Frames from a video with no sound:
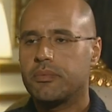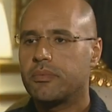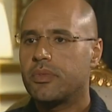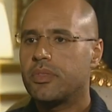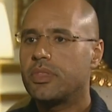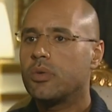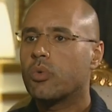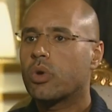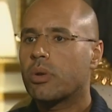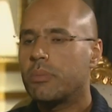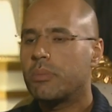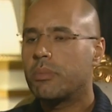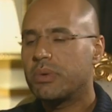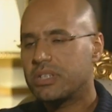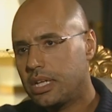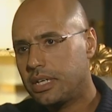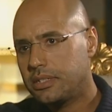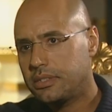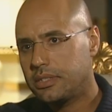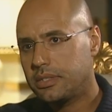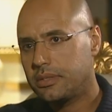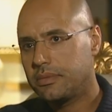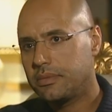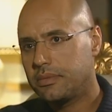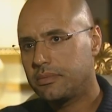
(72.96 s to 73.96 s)
They were
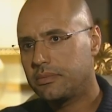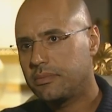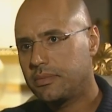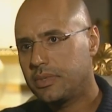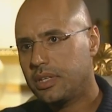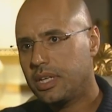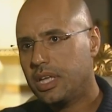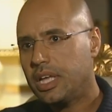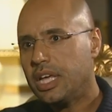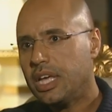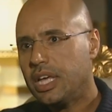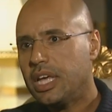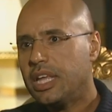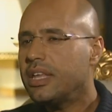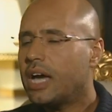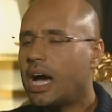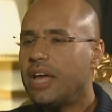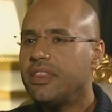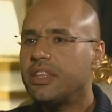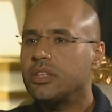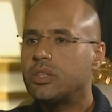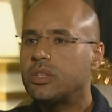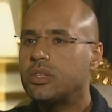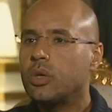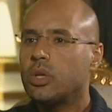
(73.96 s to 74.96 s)
misled.
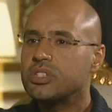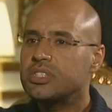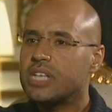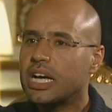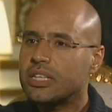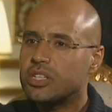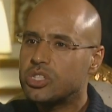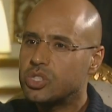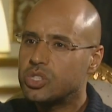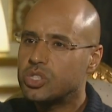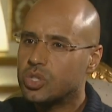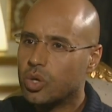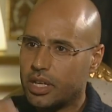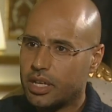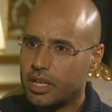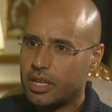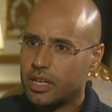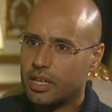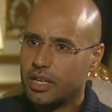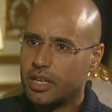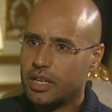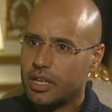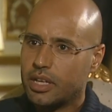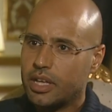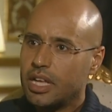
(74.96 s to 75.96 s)
And they told you a sad story.
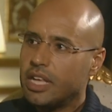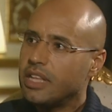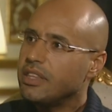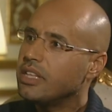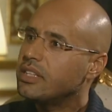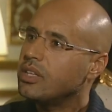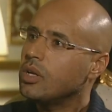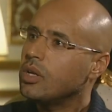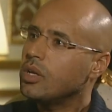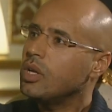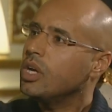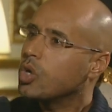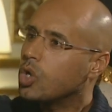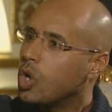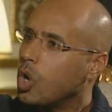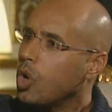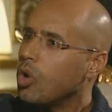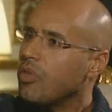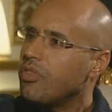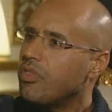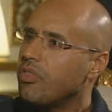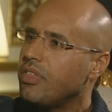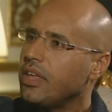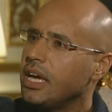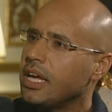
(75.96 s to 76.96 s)
They told, go
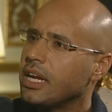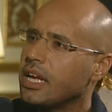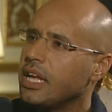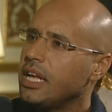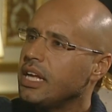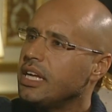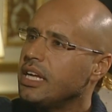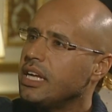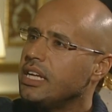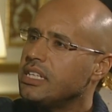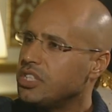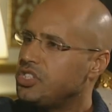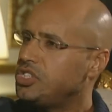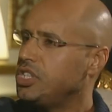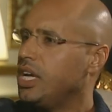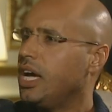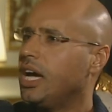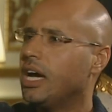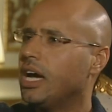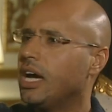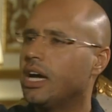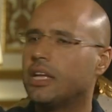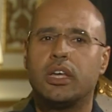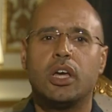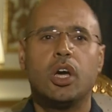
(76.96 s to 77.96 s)
there, it's a
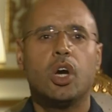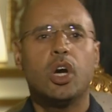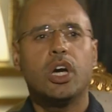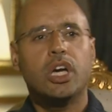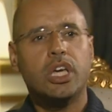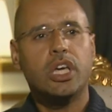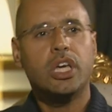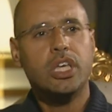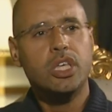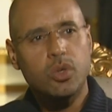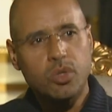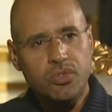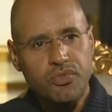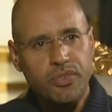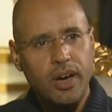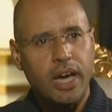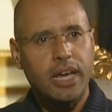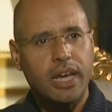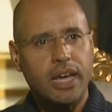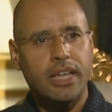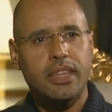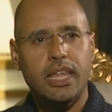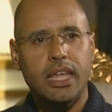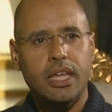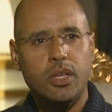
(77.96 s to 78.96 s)
jihad. You
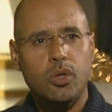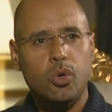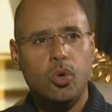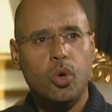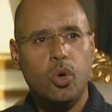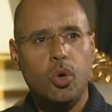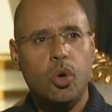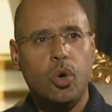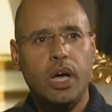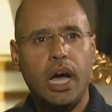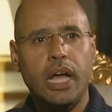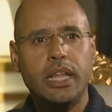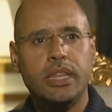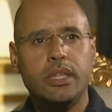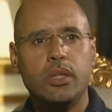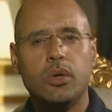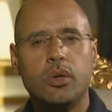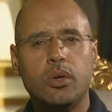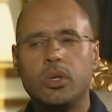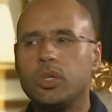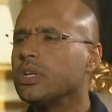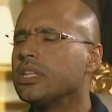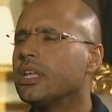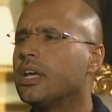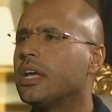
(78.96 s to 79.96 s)
fight there, you go, and
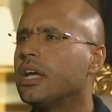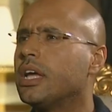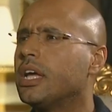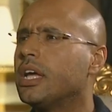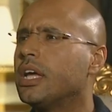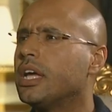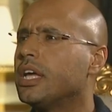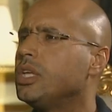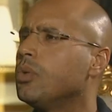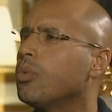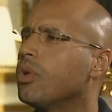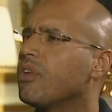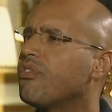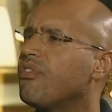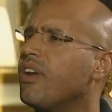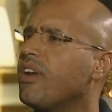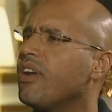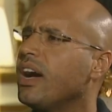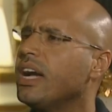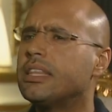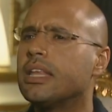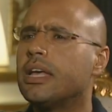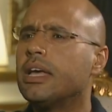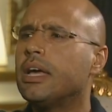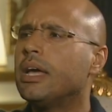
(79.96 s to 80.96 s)
you will
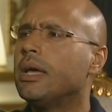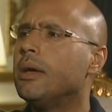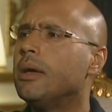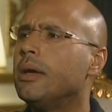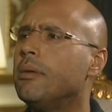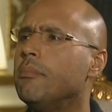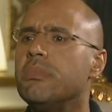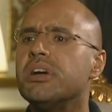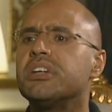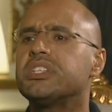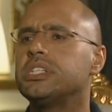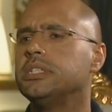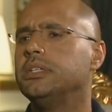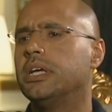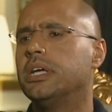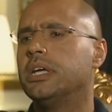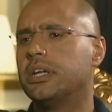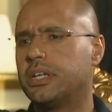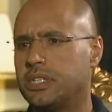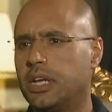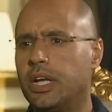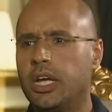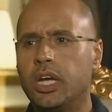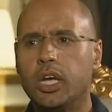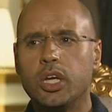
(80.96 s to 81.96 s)
fight
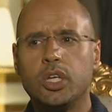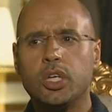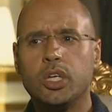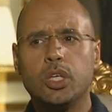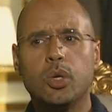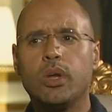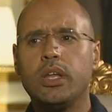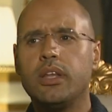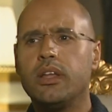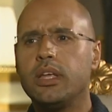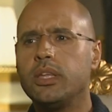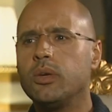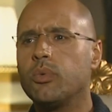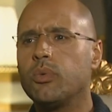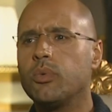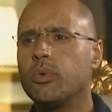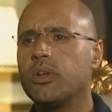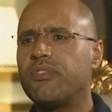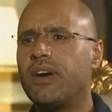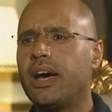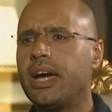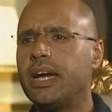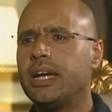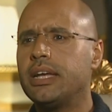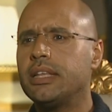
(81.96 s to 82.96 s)
mercenaries. You will
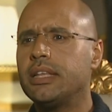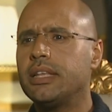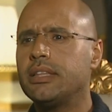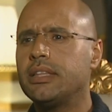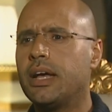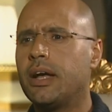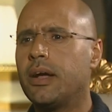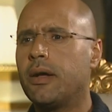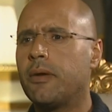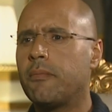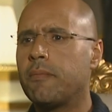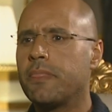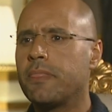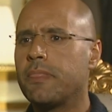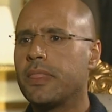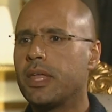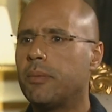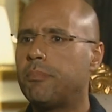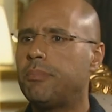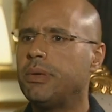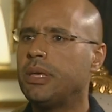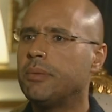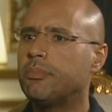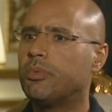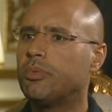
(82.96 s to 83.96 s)
find
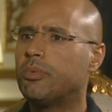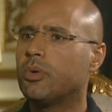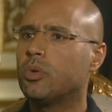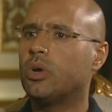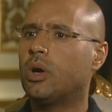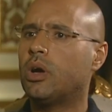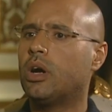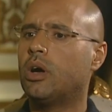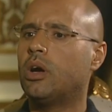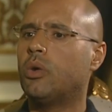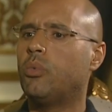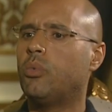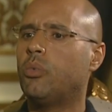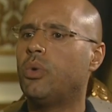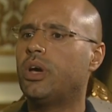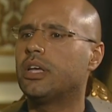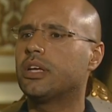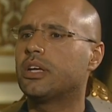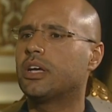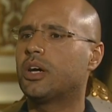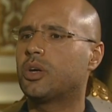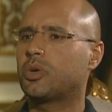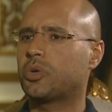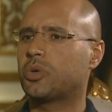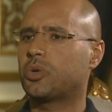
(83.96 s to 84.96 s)
people
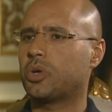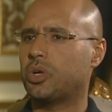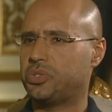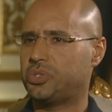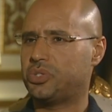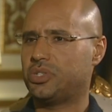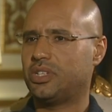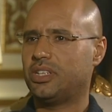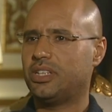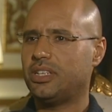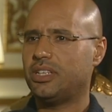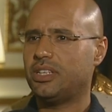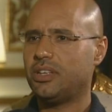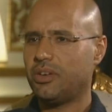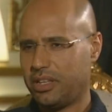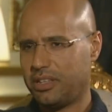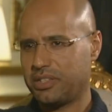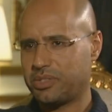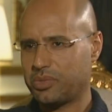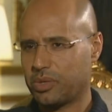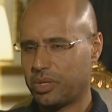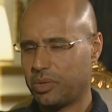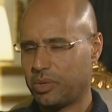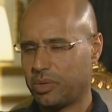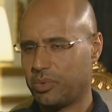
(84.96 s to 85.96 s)
wearing a cross. You heard the
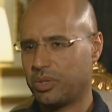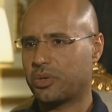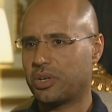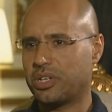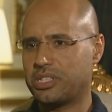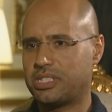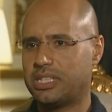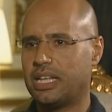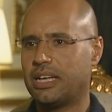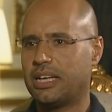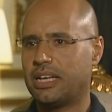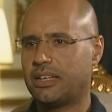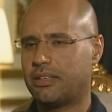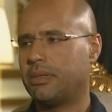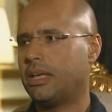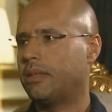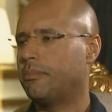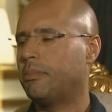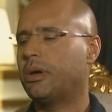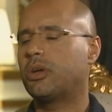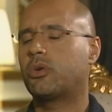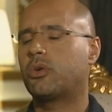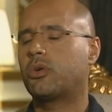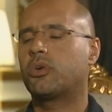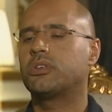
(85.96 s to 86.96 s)
story with the cross,
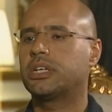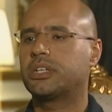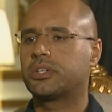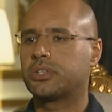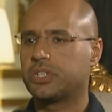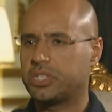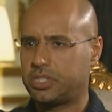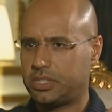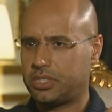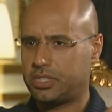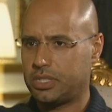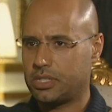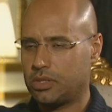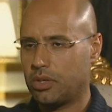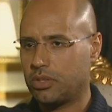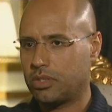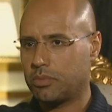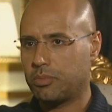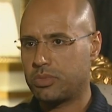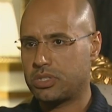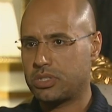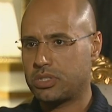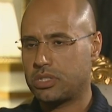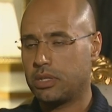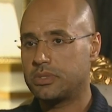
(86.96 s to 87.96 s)
because they're Christians, not
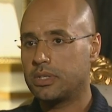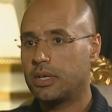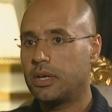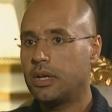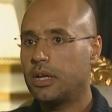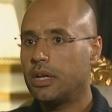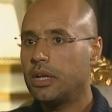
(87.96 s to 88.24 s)
Muslims.